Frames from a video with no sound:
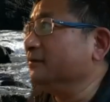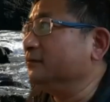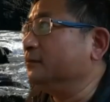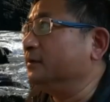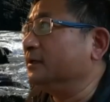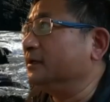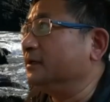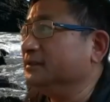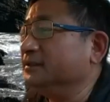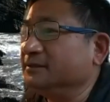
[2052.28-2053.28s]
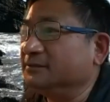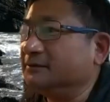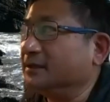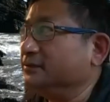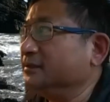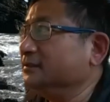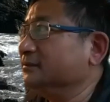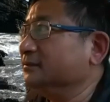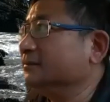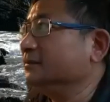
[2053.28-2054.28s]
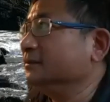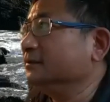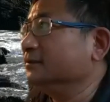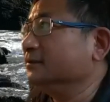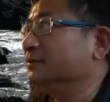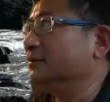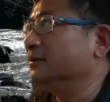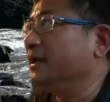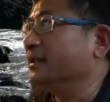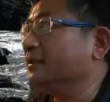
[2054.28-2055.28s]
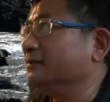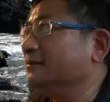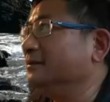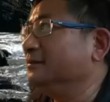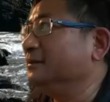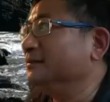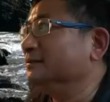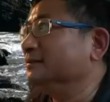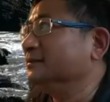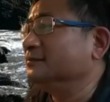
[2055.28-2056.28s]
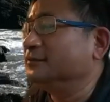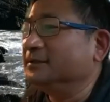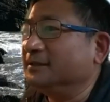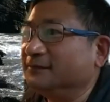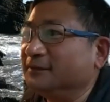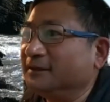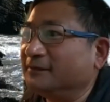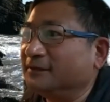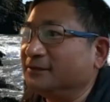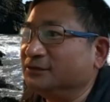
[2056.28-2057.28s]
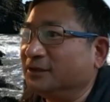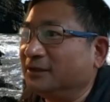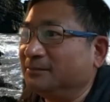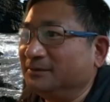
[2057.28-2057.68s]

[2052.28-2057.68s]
for recent graduates to get noticed for their first job?